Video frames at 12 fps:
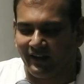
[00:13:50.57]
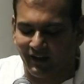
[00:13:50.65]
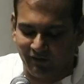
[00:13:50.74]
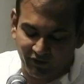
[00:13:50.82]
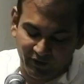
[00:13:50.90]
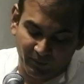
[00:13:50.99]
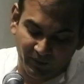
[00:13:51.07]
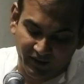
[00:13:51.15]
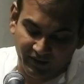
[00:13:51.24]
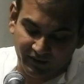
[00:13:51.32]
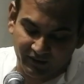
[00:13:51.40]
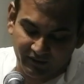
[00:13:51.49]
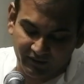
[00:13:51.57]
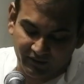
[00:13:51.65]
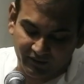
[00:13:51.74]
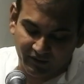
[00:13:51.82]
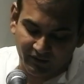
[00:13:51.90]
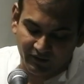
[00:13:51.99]
everyone
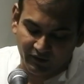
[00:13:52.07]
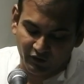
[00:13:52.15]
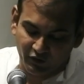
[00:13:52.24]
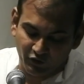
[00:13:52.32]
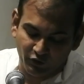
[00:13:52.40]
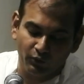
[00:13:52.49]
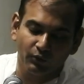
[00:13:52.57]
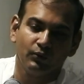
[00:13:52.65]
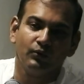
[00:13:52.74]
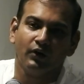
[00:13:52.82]
knew who